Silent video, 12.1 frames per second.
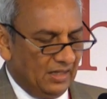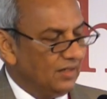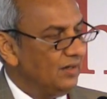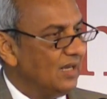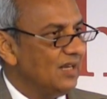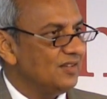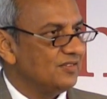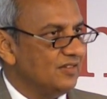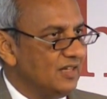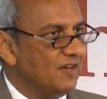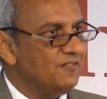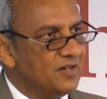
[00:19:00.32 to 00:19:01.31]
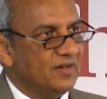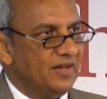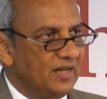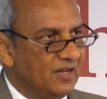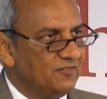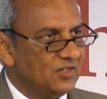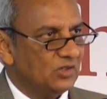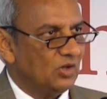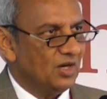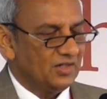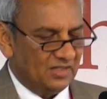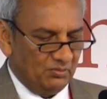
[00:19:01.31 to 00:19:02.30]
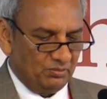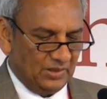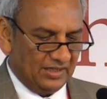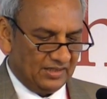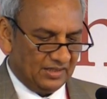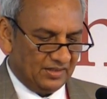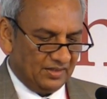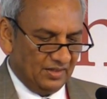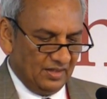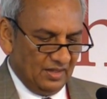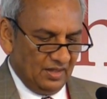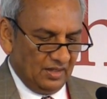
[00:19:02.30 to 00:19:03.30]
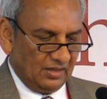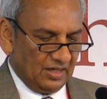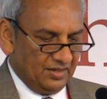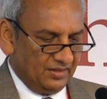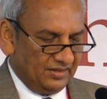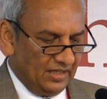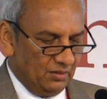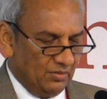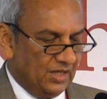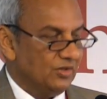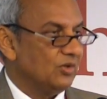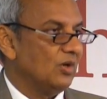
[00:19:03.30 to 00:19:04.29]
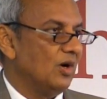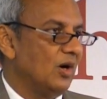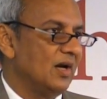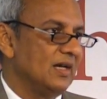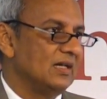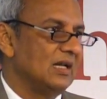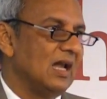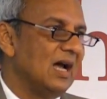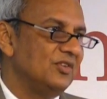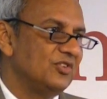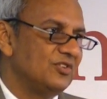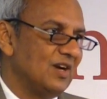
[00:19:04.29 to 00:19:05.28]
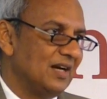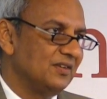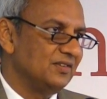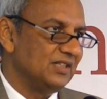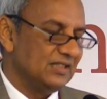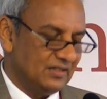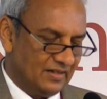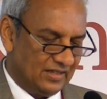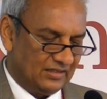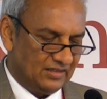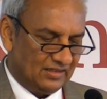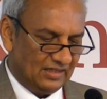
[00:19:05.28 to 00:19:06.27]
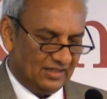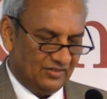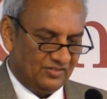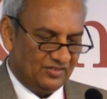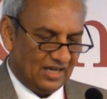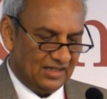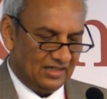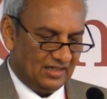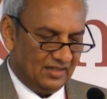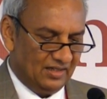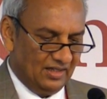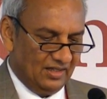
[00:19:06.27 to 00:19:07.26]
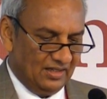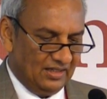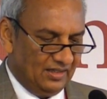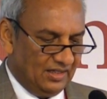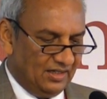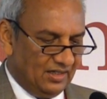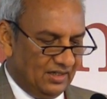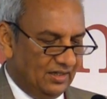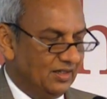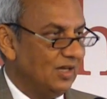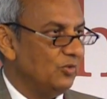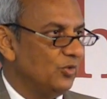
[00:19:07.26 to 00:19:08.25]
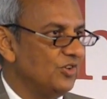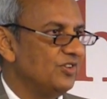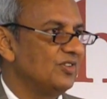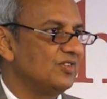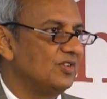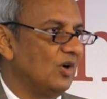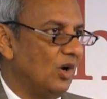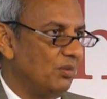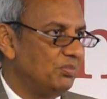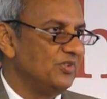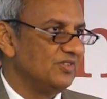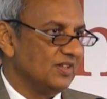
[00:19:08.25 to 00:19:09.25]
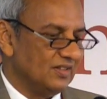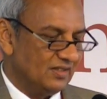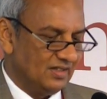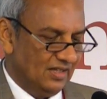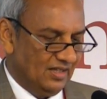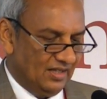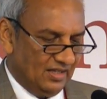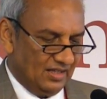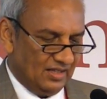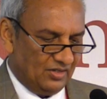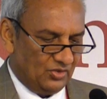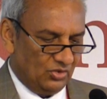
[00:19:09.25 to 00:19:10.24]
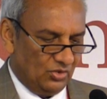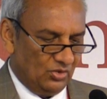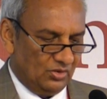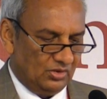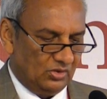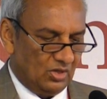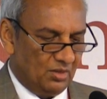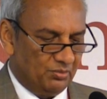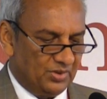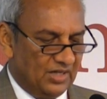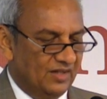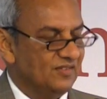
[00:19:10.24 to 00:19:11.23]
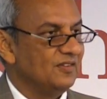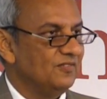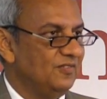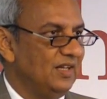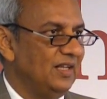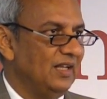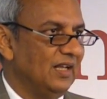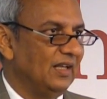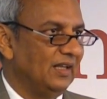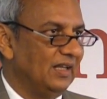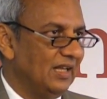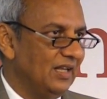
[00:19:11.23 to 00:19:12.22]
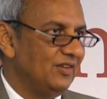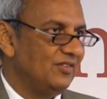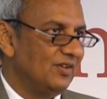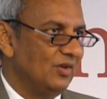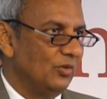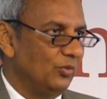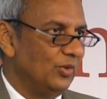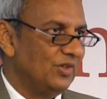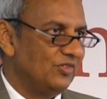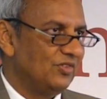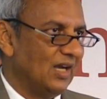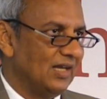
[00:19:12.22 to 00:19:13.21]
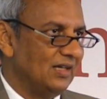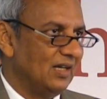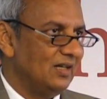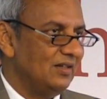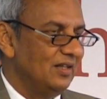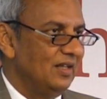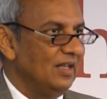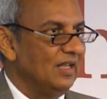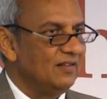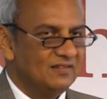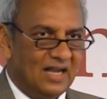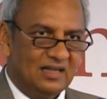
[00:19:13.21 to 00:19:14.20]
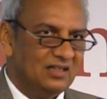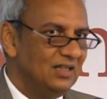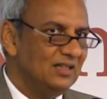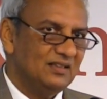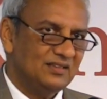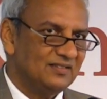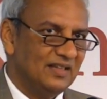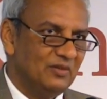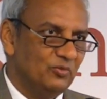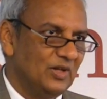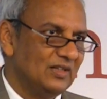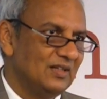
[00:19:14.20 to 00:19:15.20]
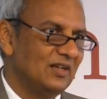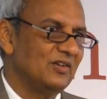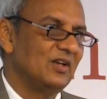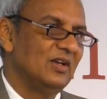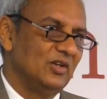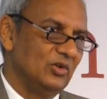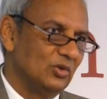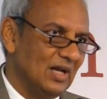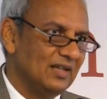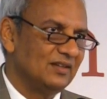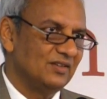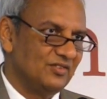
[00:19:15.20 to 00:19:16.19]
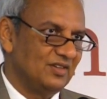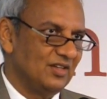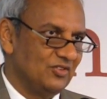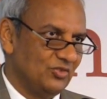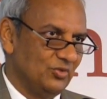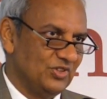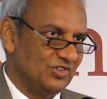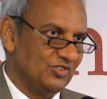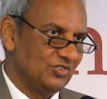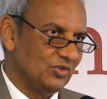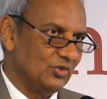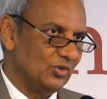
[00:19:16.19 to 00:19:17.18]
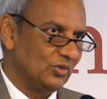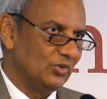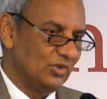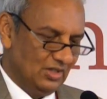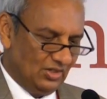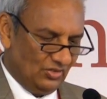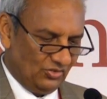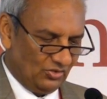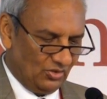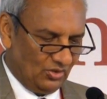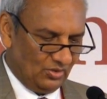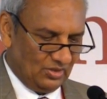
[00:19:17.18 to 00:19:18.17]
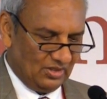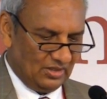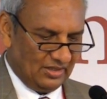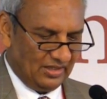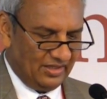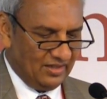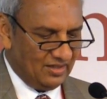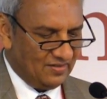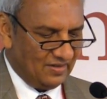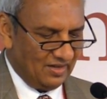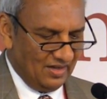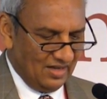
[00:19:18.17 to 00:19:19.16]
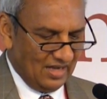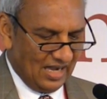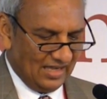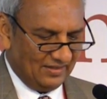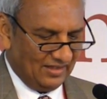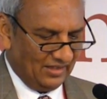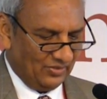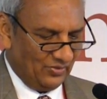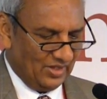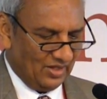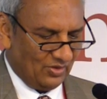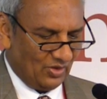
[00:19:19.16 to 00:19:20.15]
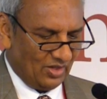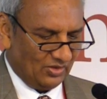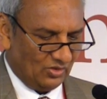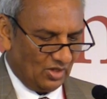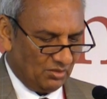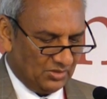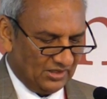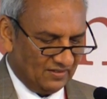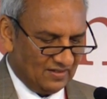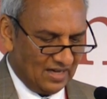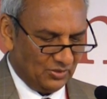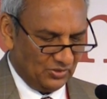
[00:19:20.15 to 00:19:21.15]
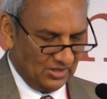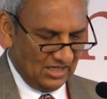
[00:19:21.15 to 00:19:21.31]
India has never contemplated containment or an alliance strategy directed against China. Indeed, India wishes the opposite, to comprehensively engage with China exactly in the same way that United States wishes to do. So here I think we are on common ground.